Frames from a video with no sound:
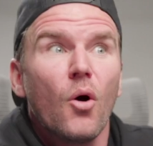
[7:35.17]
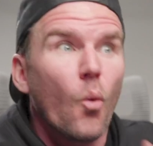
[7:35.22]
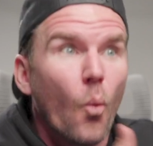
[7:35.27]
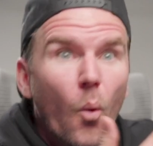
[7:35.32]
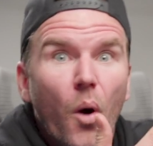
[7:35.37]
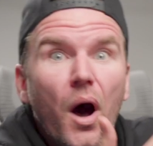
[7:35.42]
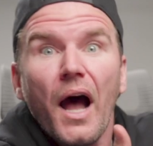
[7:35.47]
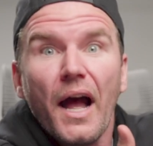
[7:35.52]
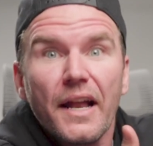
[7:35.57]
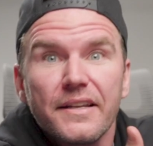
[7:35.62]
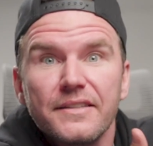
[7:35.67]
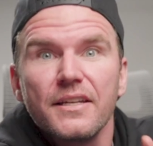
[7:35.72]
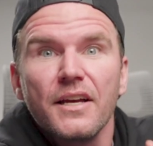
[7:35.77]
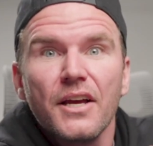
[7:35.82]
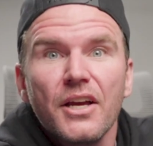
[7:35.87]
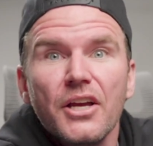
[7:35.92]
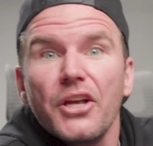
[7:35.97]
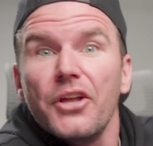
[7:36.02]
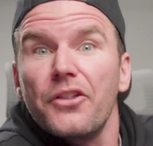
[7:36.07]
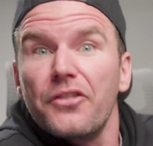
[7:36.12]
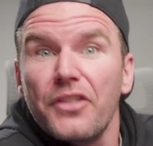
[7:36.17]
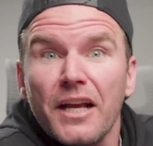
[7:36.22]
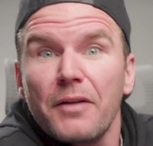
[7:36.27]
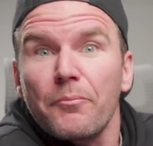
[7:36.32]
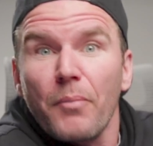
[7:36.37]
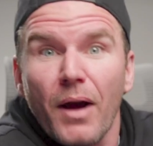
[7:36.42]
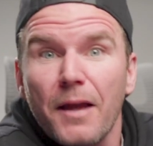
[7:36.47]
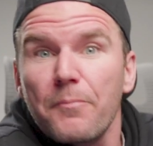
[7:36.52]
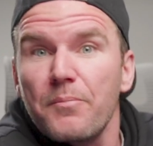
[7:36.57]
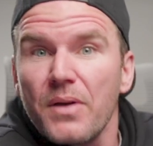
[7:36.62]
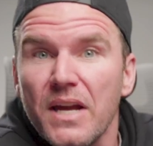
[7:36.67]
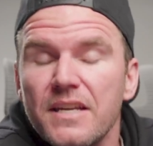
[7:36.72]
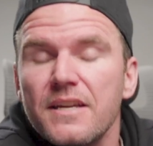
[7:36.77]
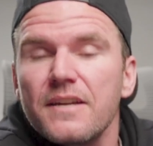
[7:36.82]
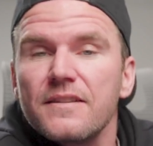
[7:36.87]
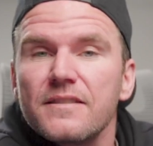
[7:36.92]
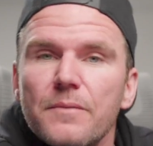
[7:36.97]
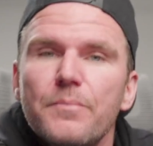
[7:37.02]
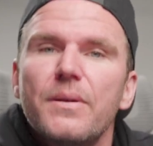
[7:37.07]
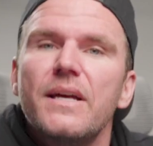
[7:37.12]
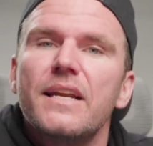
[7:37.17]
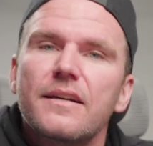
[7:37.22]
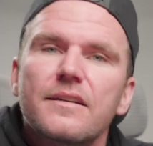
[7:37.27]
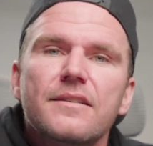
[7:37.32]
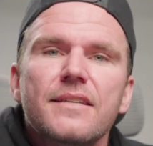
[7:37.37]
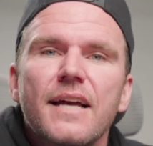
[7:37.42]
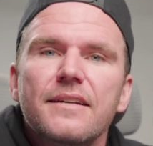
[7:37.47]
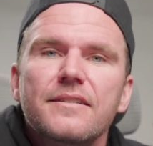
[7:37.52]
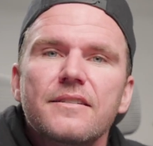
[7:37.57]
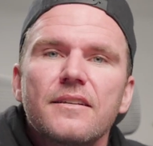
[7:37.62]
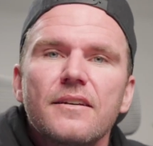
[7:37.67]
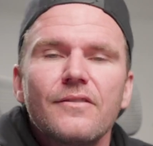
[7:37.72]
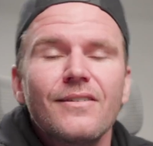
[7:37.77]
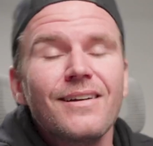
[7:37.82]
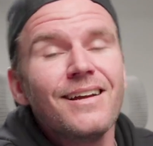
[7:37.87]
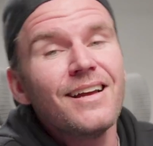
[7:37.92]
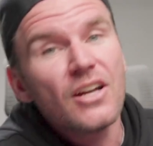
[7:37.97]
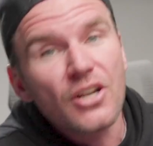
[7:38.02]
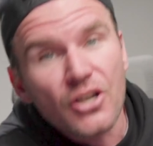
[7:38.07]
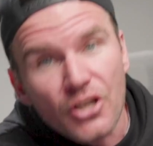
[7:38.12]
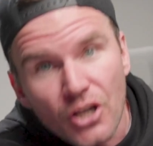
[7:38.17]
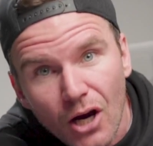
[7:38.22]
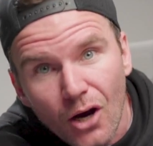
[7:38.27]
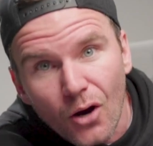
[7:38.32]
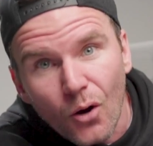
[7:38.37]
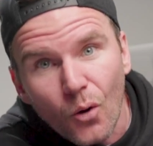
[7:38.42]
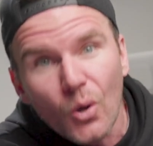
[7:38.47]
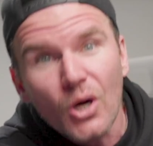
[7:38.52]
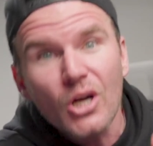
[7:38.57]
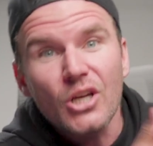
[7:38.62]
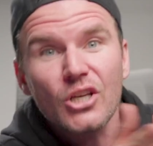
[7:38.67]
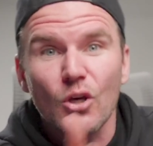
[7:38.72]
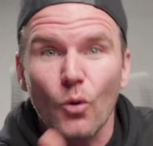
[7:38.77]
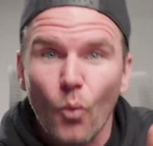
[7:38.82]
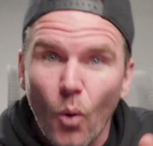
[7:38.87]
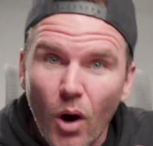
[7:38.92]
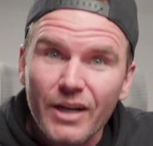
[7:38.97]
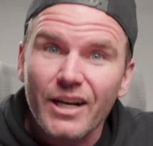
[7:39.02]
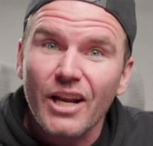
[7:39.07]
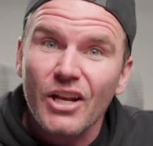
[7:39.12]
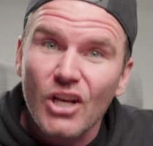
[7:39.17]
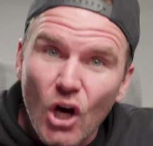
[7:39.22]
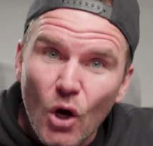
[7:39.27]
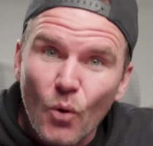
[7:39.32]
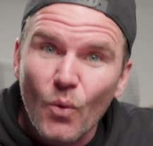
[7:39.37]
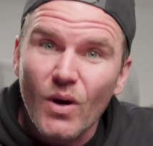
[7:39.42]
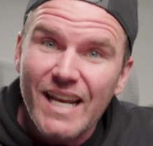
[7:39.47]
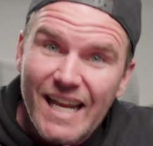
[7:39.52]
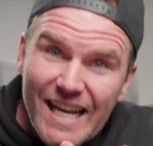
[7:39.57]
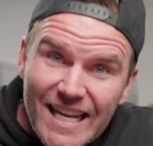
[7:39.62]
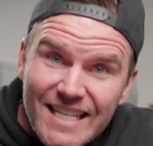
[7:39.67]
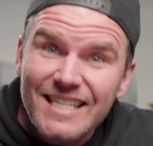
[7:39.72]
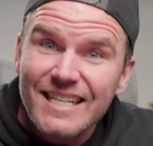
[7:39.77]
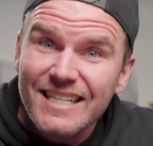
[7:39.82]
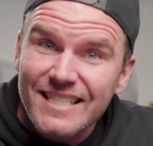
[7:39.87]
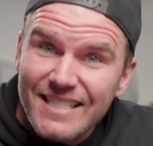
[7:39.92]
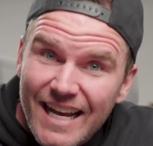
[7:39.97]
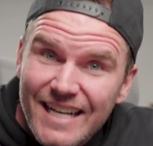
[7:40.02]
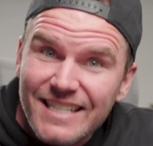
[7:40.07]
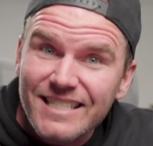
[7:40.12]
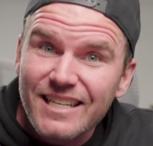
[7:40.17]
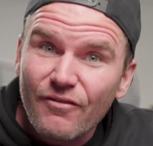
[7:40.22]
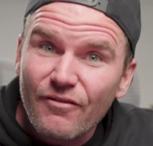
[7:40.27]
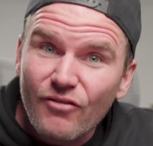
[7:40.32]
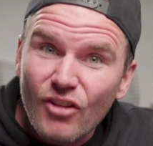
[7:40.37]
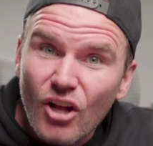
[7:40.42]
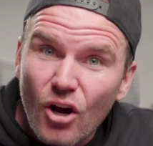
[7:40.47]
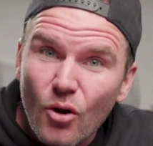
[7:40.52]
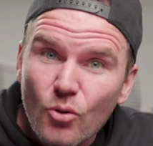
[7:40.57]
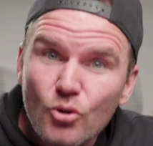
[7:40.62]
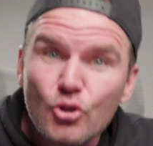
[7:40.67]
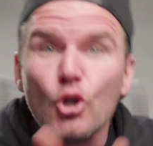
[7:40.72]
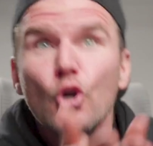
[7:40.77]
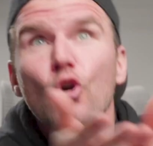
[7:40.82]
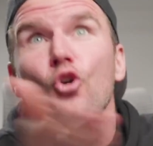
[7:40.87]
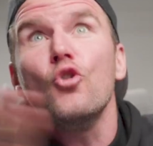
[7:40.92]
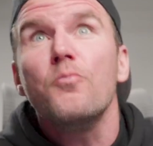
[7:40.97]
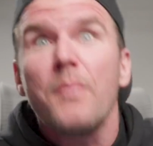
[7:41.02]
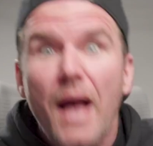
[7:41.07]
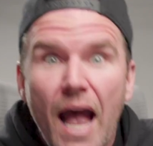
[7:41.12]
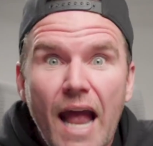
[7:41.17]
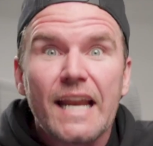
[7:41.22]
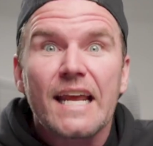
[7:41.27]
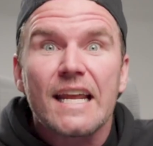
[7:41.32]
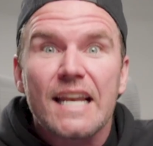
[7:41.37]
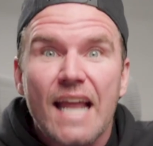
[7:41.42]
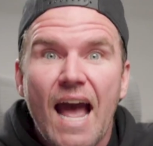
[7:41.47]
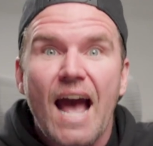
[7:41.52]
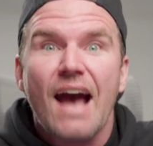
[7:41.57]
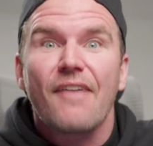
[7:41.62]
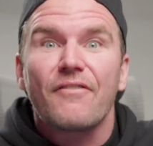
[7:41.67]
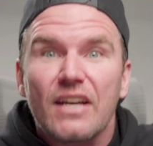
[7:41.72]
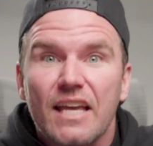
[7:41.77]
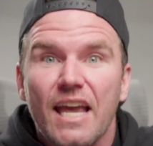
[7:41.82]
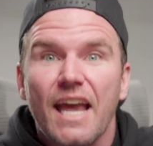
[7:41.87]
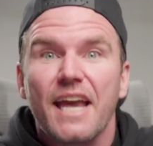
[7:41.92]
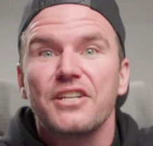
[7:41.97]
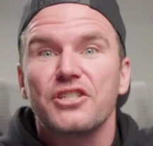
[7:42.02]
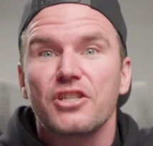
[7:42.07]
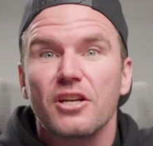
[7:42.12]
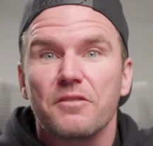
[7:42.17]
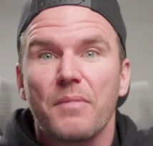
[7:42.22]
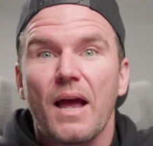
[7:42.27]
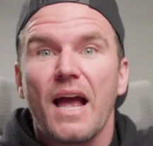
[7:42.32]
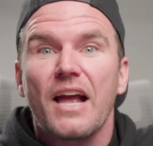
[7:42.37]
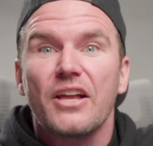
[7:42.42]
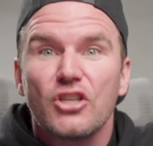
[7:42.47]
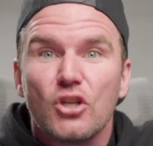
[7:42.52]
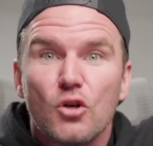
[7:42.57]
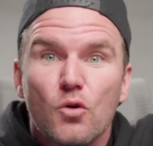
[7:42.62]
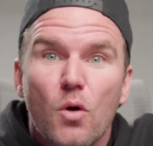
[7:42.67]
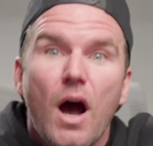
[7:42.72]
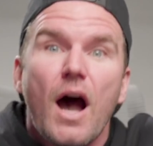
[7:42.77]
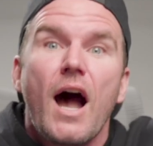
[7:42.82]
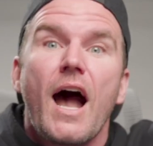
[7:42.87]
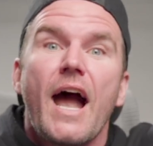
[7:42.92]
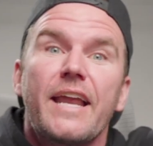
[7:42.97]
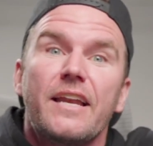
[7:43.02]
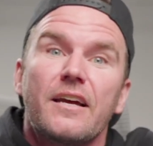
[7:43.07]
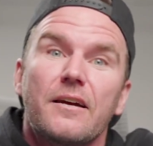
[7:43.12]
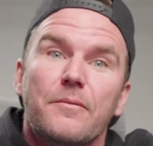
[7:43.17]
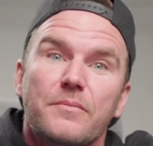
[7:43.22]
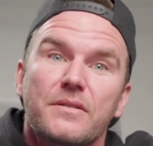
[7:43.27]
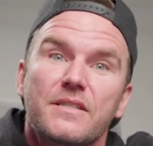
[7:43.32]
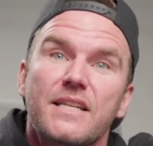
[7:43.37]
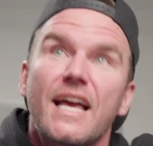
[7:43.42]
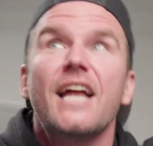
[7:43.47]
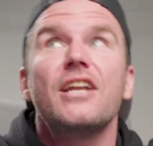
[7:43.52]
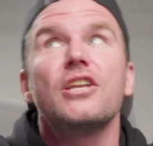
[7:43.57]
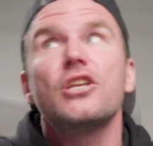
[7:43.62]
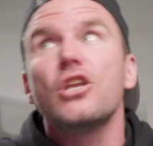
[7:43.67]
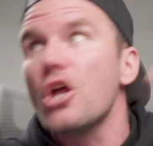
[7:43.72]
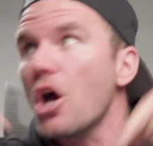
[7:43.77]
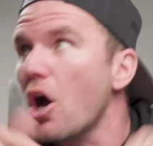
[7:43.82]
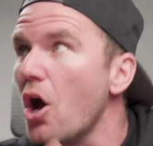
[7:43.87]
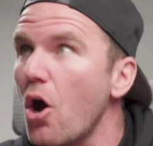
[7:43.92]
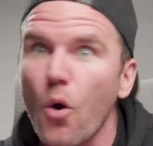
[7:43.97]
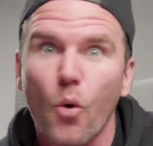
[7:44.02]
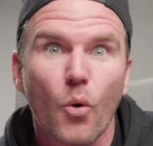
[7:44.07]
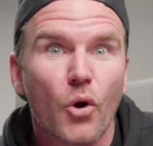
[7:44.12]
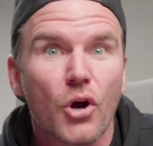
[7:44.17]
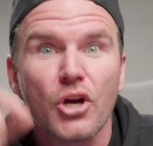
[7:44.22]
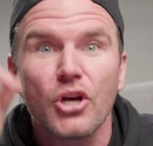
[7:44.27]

What? You think my opinion's a bit excessive? No. You want to know what is excessive though? Too many navigation menu items. And no,